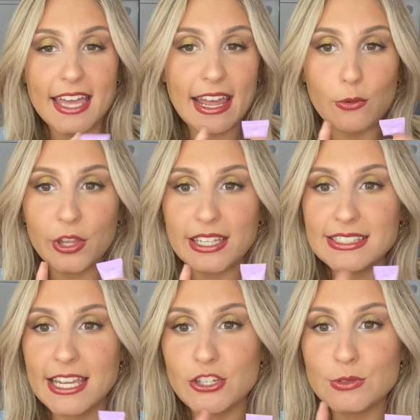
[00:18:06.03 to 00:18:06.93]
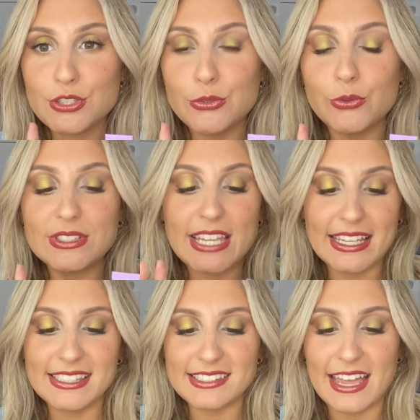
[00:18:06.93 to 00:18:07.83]
I will continue to
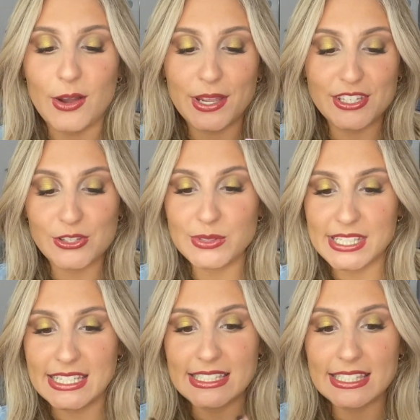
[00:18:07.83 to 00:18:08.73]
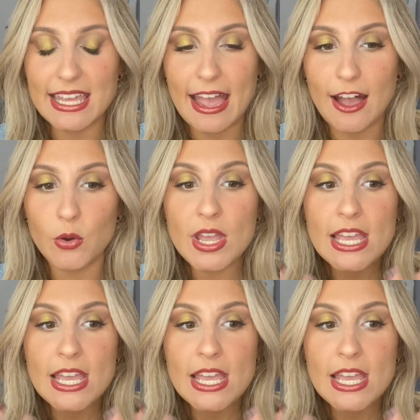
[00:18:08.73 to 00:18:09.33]
test this out and use it and see how